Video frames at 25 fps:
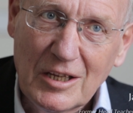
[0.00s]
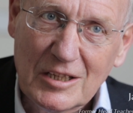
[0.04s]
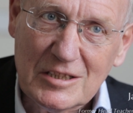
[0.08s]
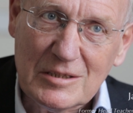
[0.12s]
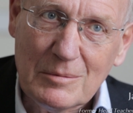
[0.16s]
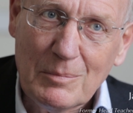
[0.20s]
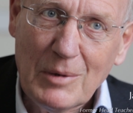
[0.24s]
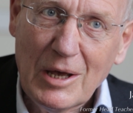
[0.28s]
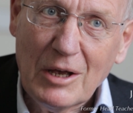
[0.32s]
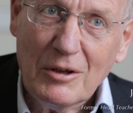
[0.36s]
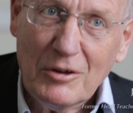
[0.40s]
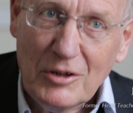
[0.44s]

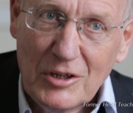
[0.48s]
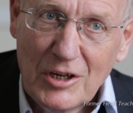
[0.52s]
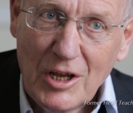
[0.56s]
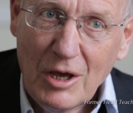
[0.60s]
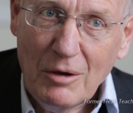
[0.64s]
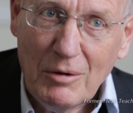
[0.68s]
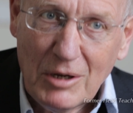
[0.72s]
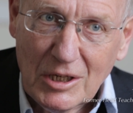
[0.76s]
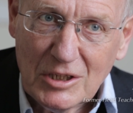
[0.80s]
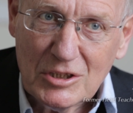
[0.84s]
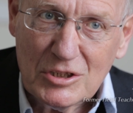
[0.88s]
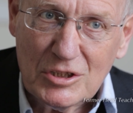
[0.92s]
It's about
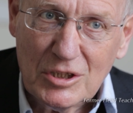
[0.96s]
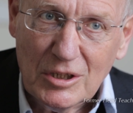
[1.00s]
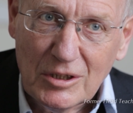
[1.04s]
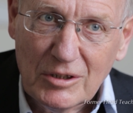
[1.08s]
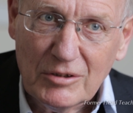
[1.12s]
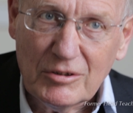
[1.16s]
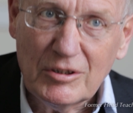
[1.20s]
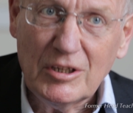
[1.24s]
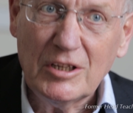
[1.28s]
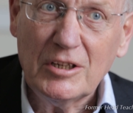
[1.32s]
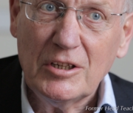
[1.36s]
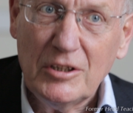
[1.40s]
knowing
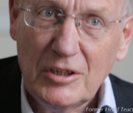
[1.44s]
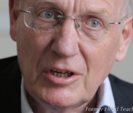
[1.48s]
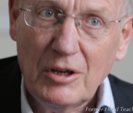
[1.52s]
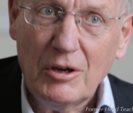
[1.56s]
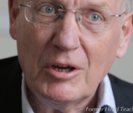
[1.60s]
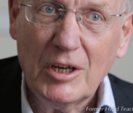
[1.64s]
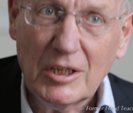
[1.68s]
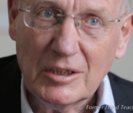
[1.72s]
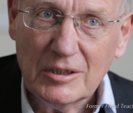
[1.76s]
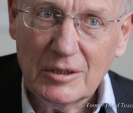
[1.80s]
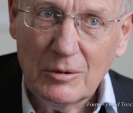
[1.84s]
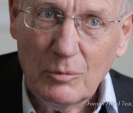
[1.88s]
children and
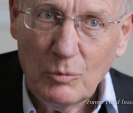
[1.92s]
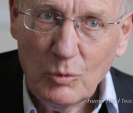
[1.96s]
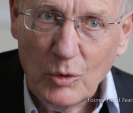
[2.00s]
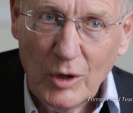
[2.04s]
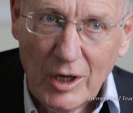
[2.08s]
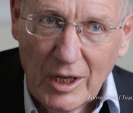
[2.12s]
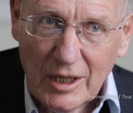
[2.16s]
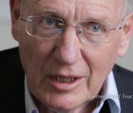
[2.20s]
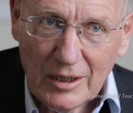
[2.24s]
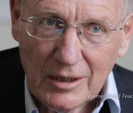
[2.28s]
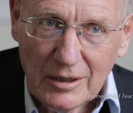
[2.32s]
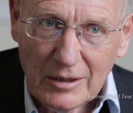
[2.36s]
knowing them
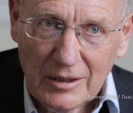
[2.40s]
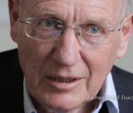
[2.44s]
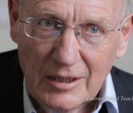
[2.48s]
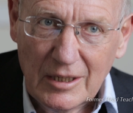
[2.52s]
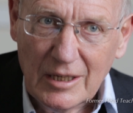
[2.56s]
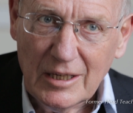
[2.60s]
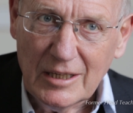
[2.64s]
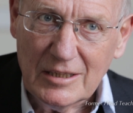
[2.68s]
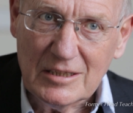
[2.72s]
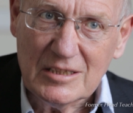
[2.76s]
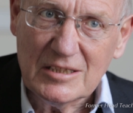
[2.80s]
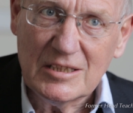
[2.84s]

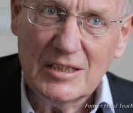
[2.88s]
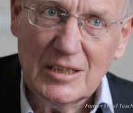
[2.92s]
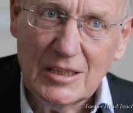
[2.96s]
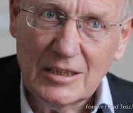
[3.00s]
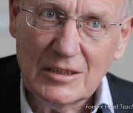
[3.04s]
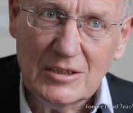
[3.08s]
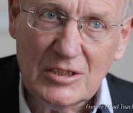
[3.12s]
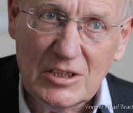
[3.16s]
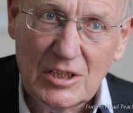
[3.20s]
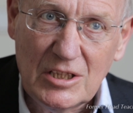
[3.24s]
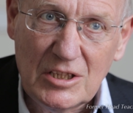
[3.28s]
well, and seeing